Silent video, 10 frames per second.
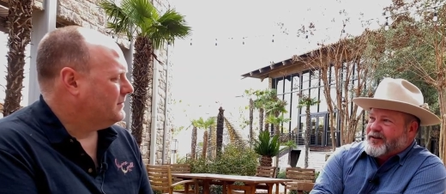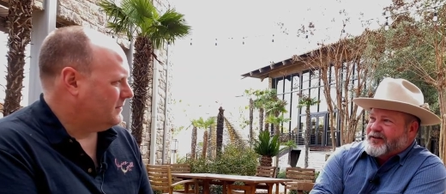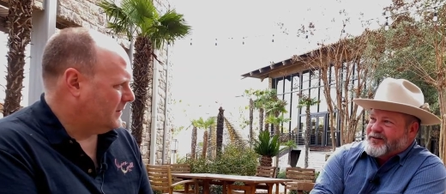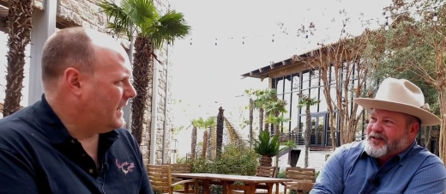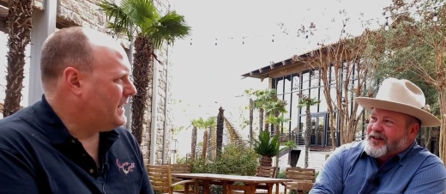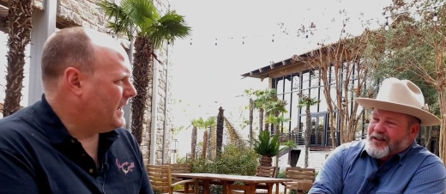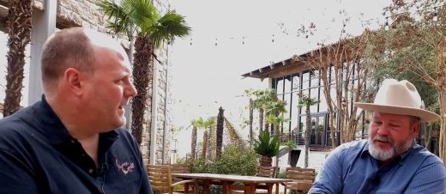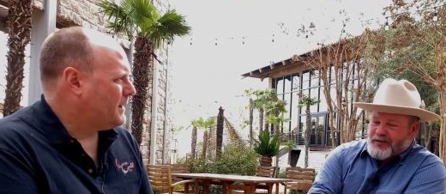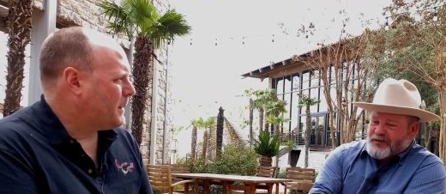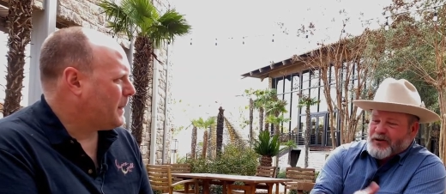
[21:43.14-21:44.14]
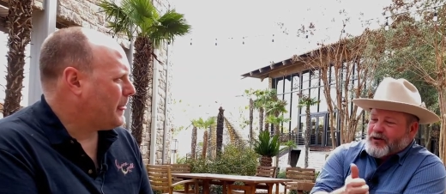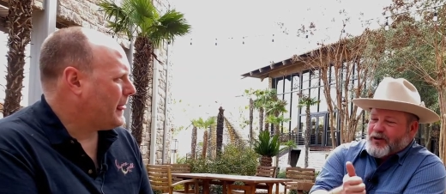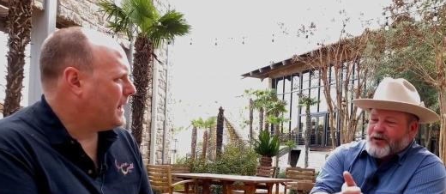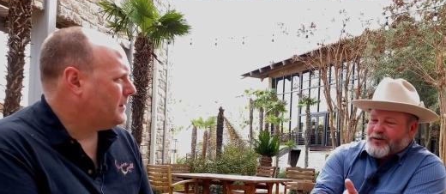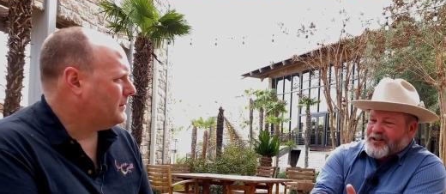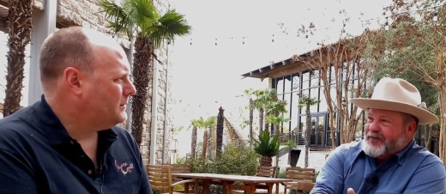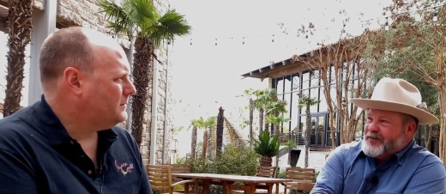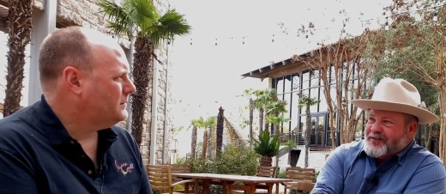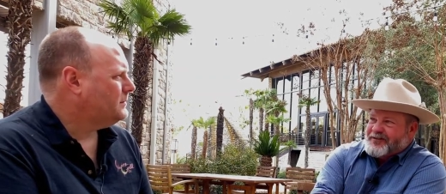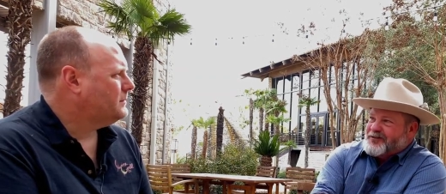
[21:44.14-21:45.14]
Speaker 1: It's, right. Yeah. There's no clone
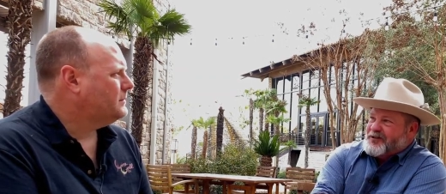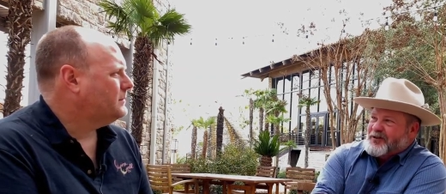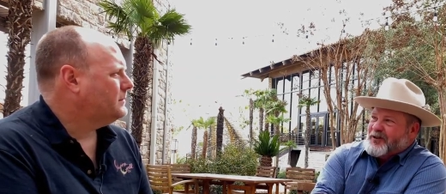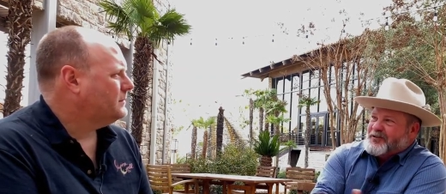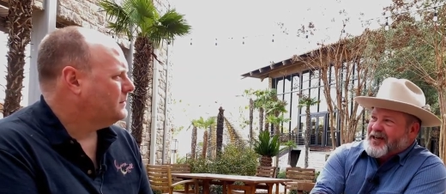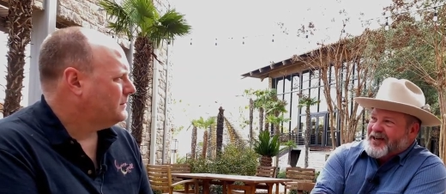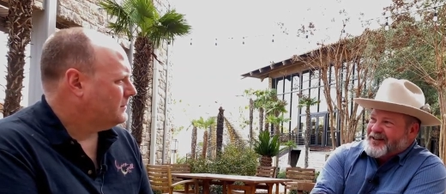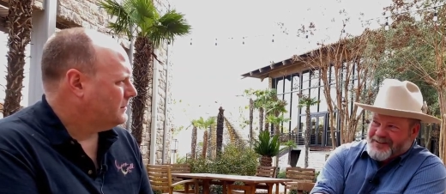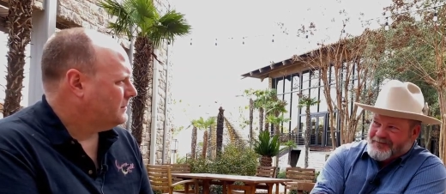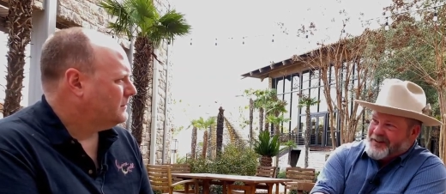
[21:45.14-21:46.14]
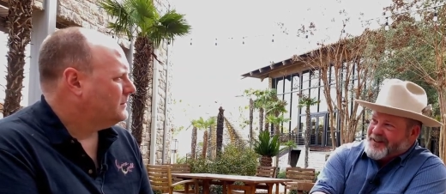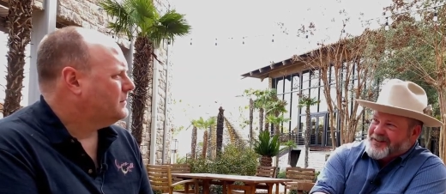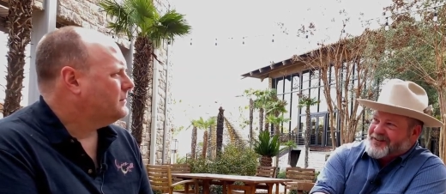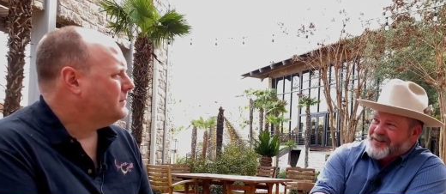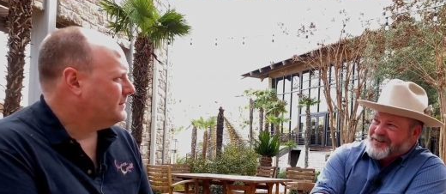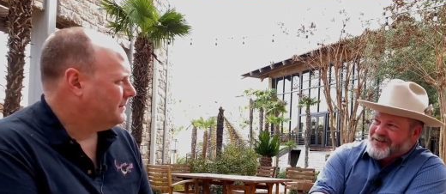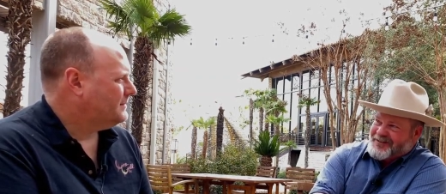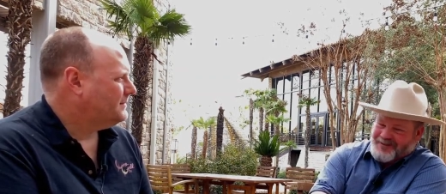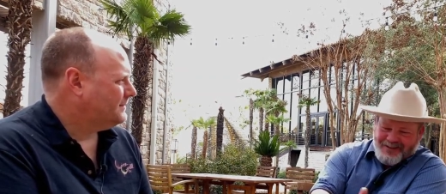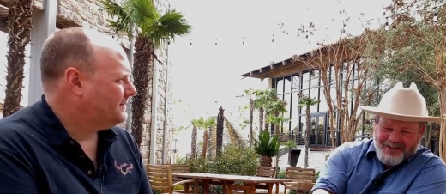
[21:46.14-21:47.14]
seven. There's no clone nine. I mean, it's
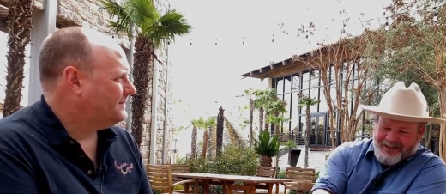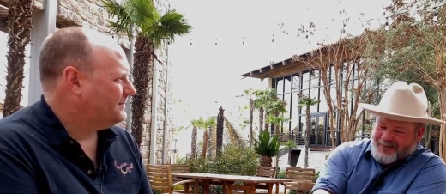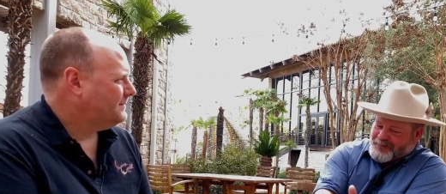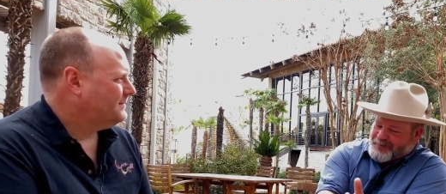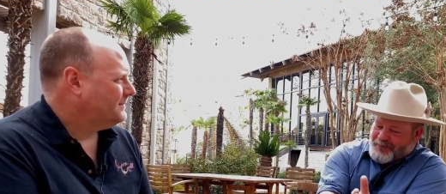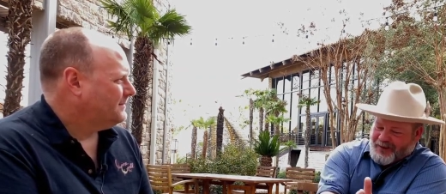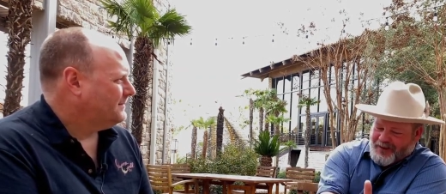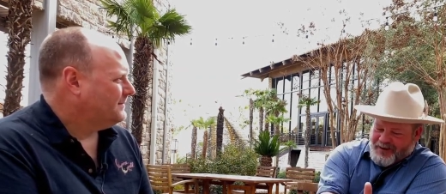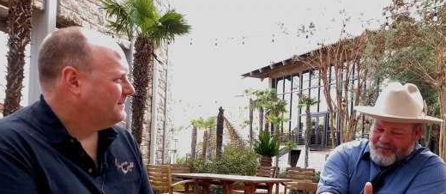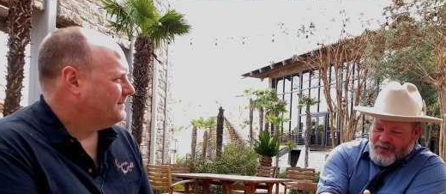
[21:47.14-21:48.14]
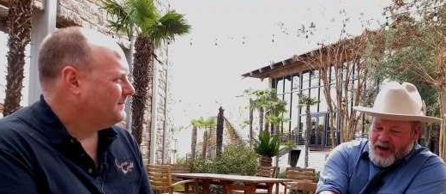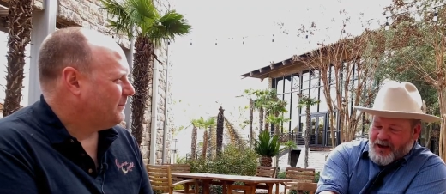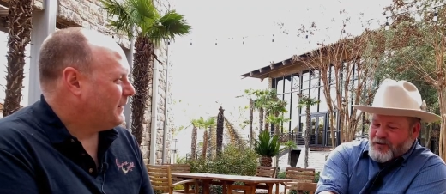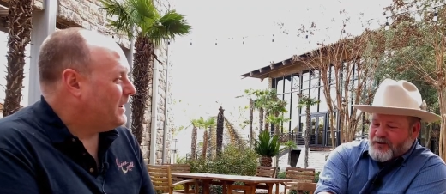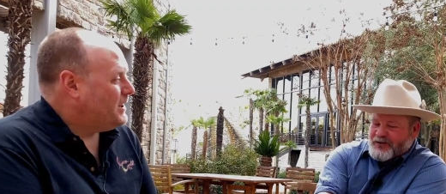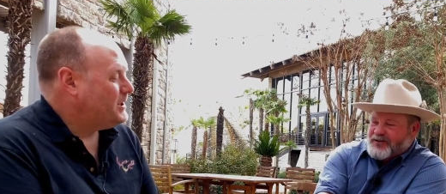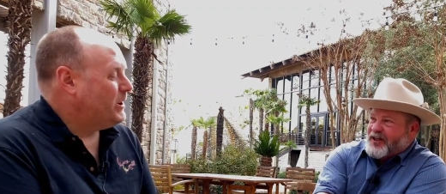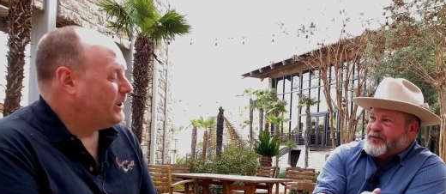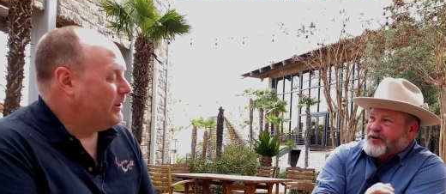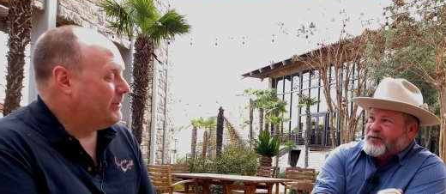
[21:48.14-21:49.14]
it's hot weather stuff.
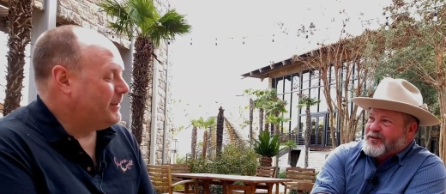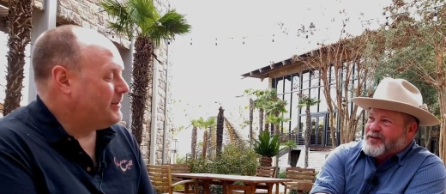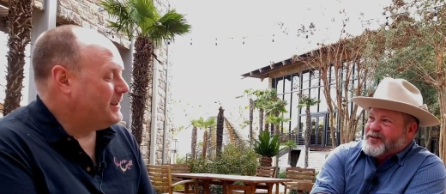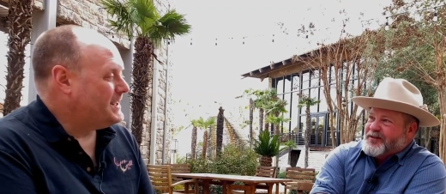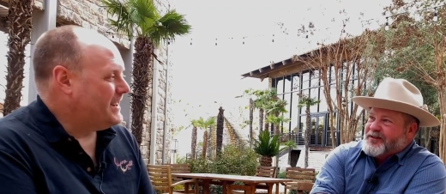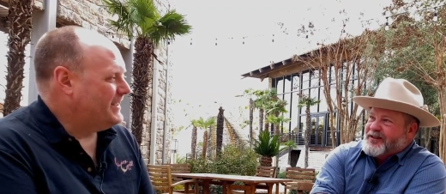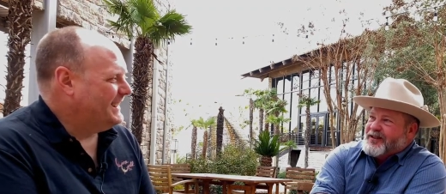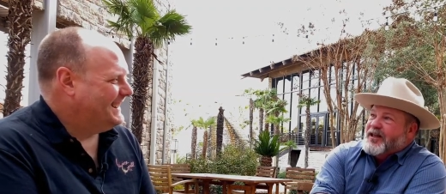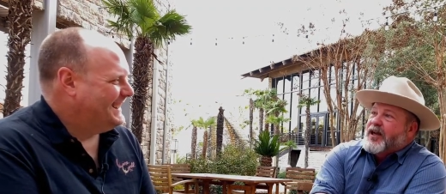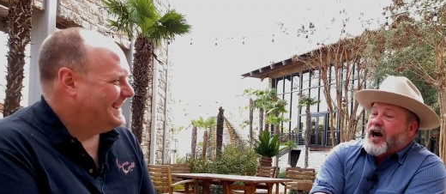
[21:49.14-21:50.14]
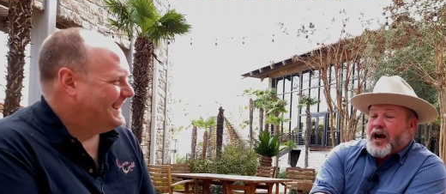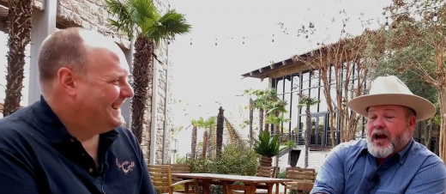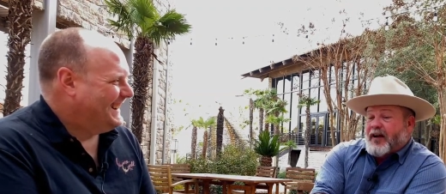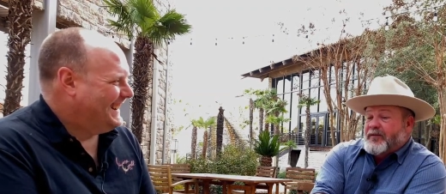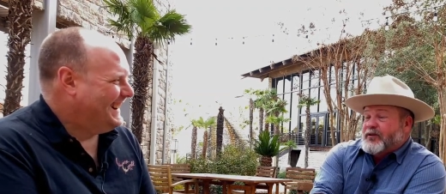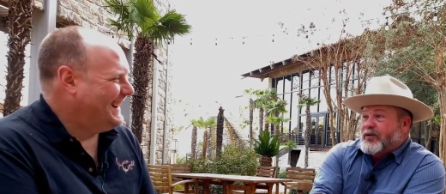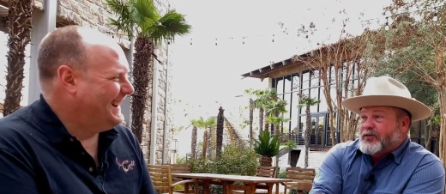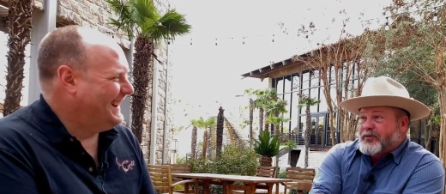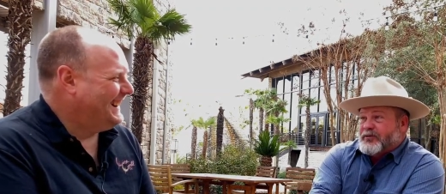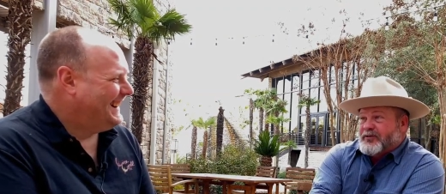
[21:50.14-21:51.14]
Snow clone
Speaker 2: 337? I, have been growing
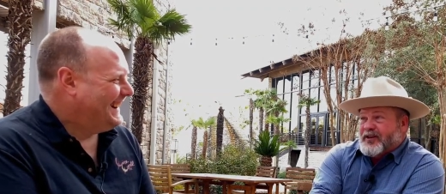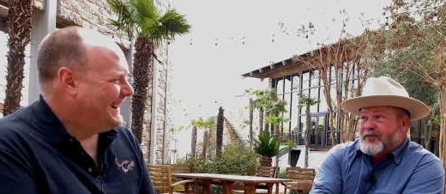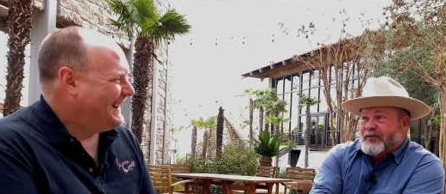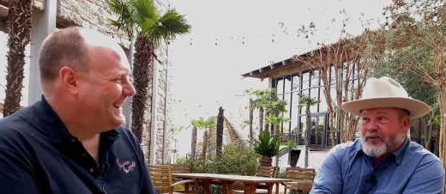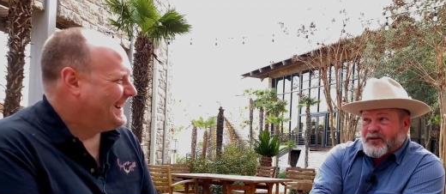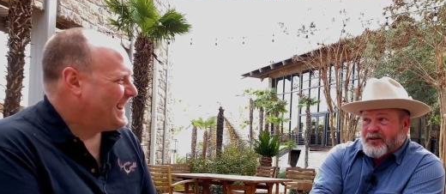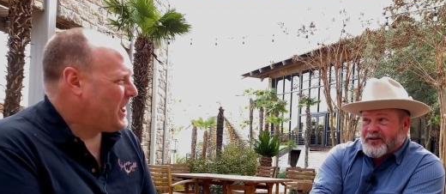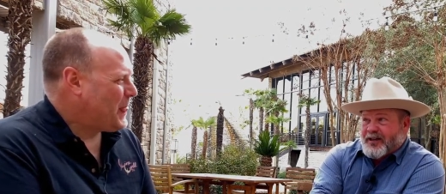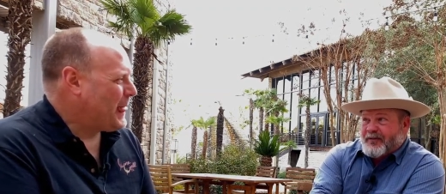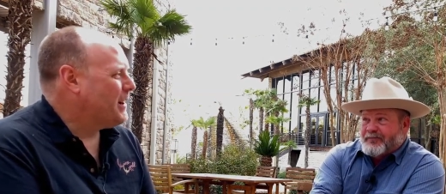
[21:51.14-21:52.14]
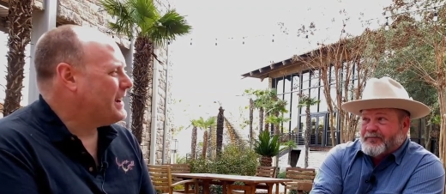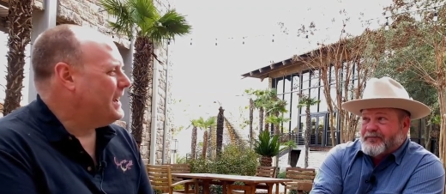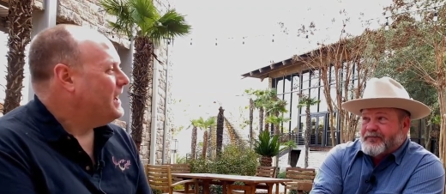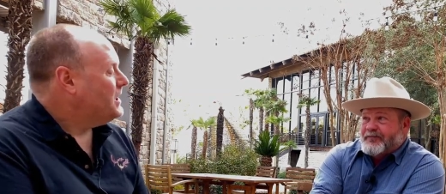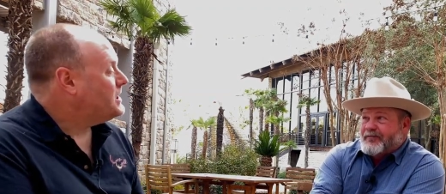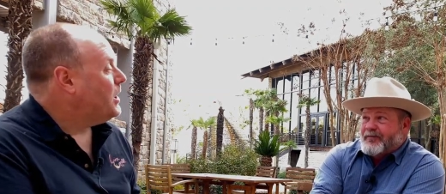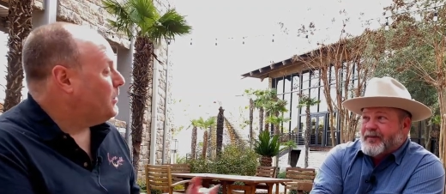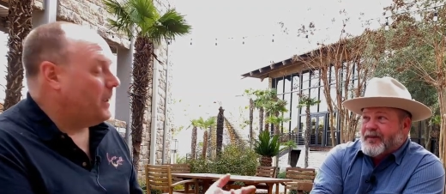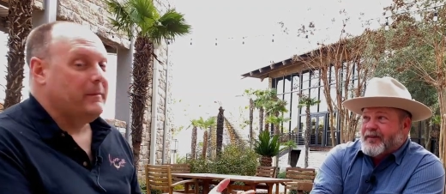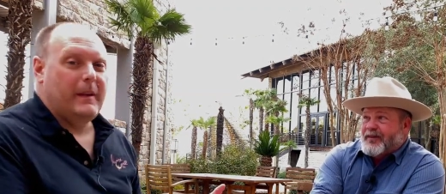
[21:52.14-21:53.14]
337 for a long time. Okay, so,
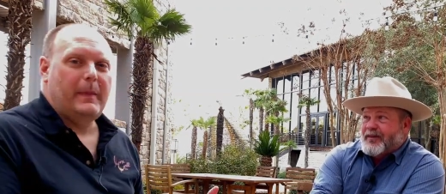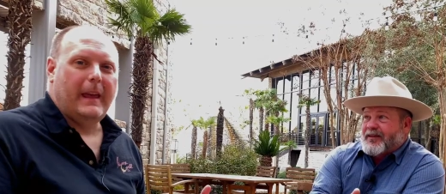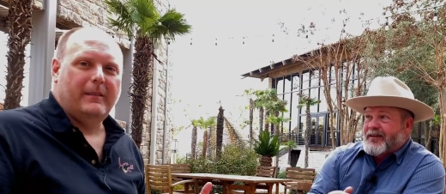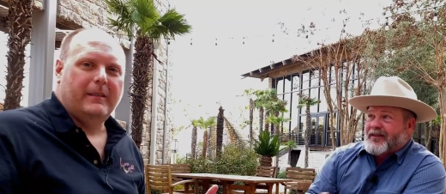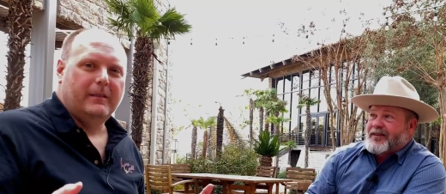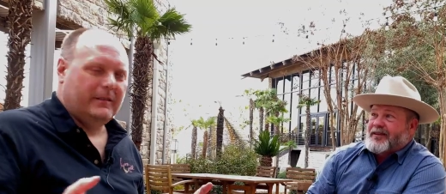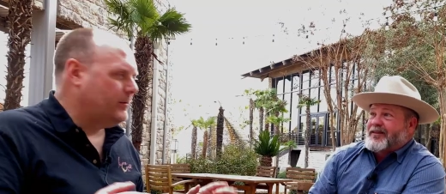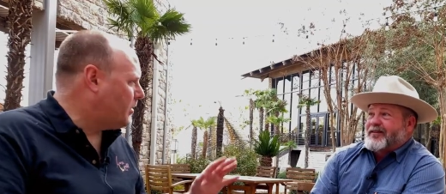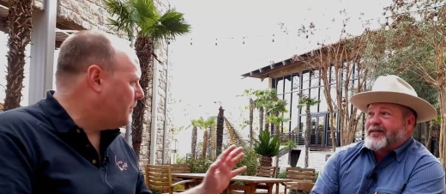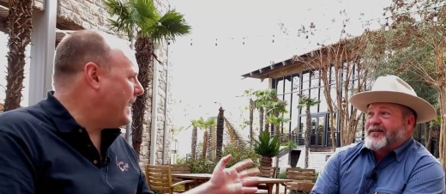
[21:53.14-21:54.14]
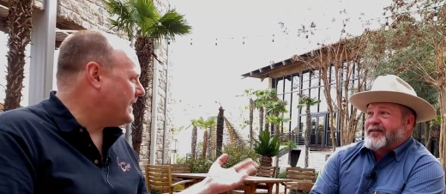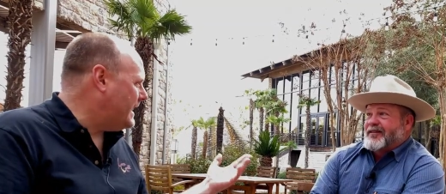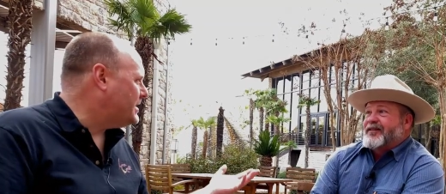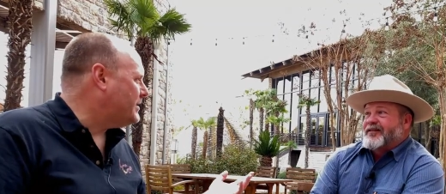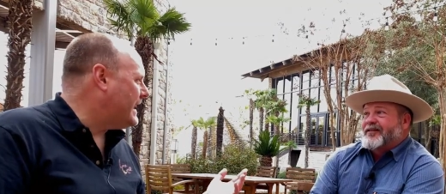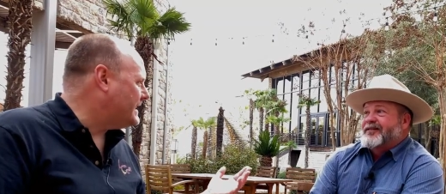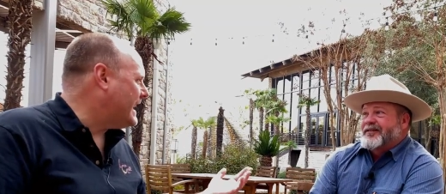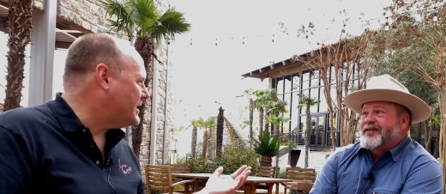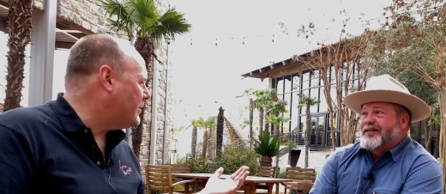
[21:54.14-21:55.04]
and, and go back to history, that's actually